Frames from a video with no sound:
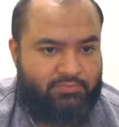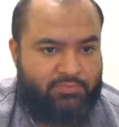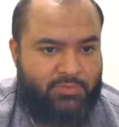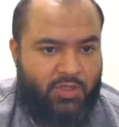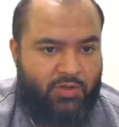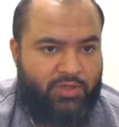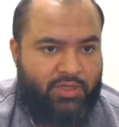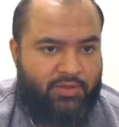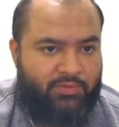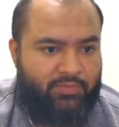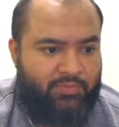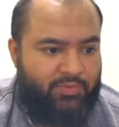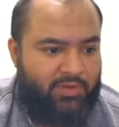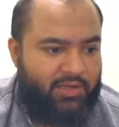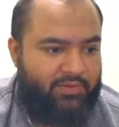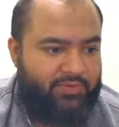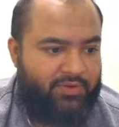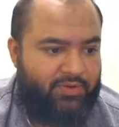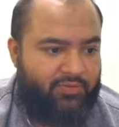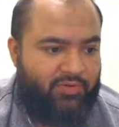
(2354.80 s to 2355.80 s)
Okay,
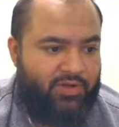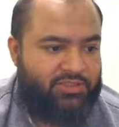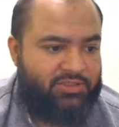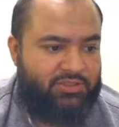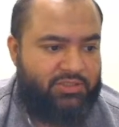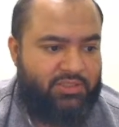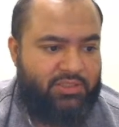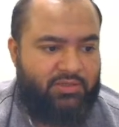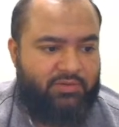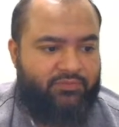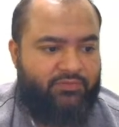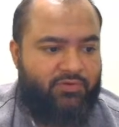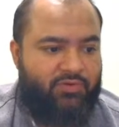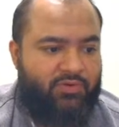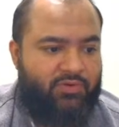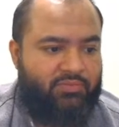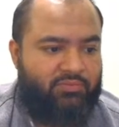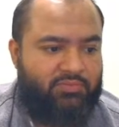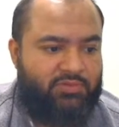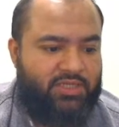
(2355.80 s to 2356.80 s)
I have a question
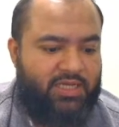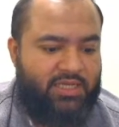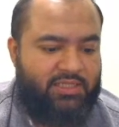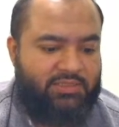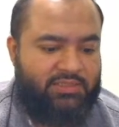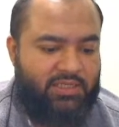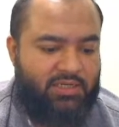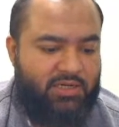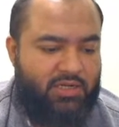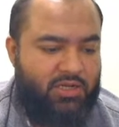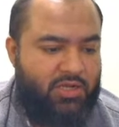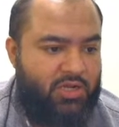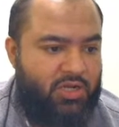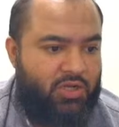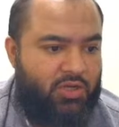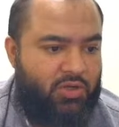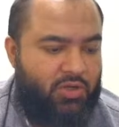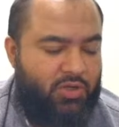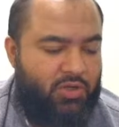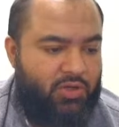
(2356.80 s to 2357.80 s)
from Tanzin.
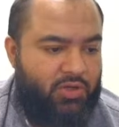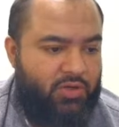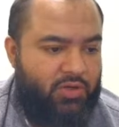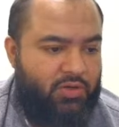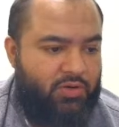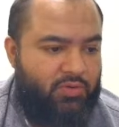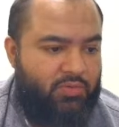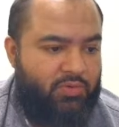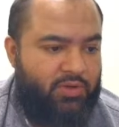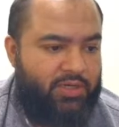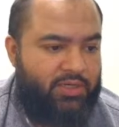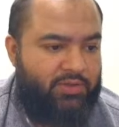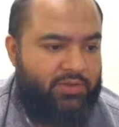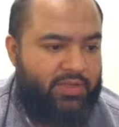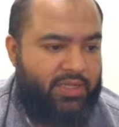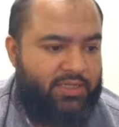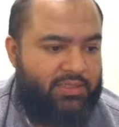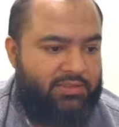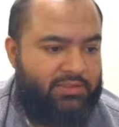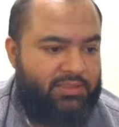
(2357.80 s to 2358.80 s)
Where did you
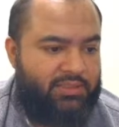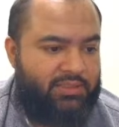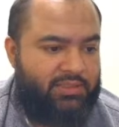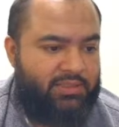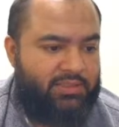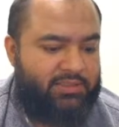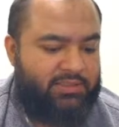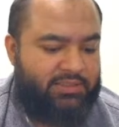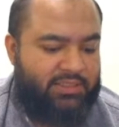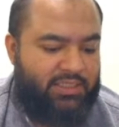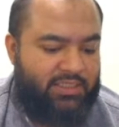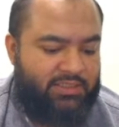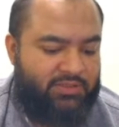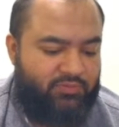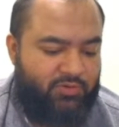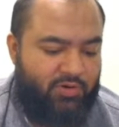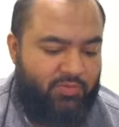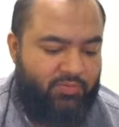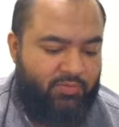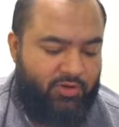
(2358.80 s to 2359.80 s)
get the 6
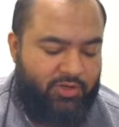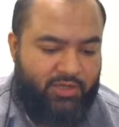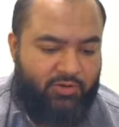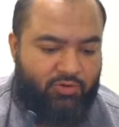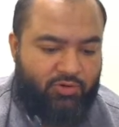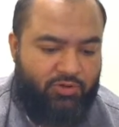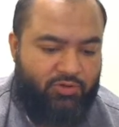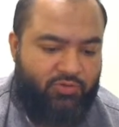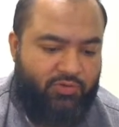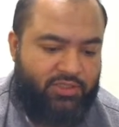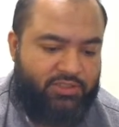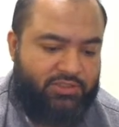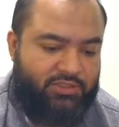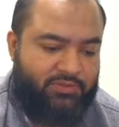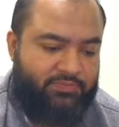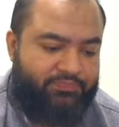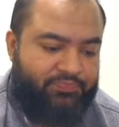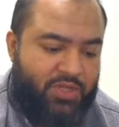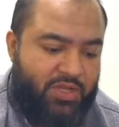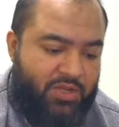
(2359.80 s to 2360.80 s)
from? Okay, good
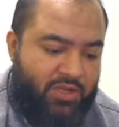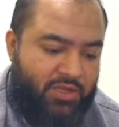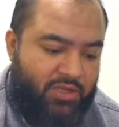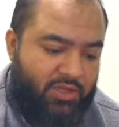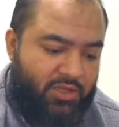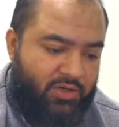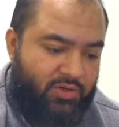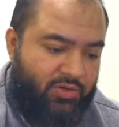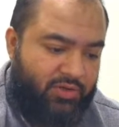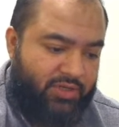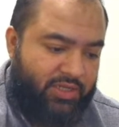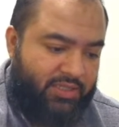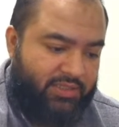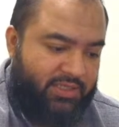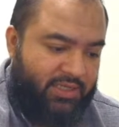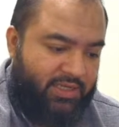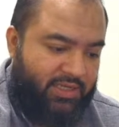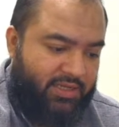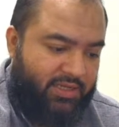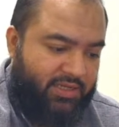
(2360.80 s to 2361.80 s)
question. Look at
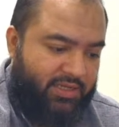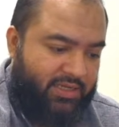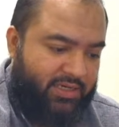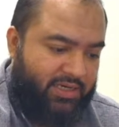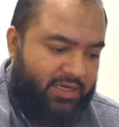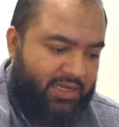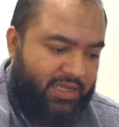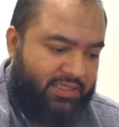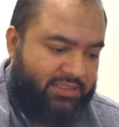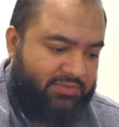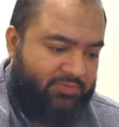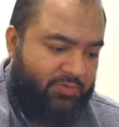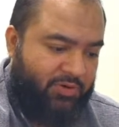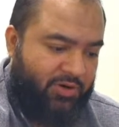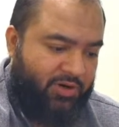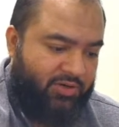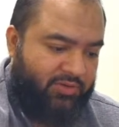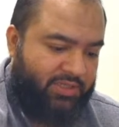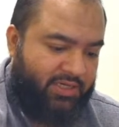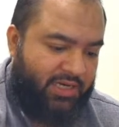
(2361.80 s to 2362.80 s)
the last
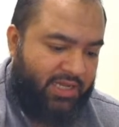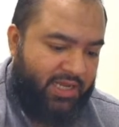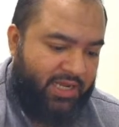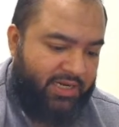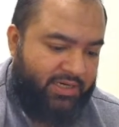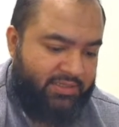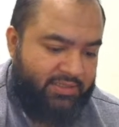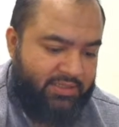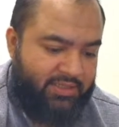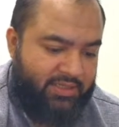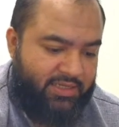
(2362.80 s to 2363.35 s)
part of the line.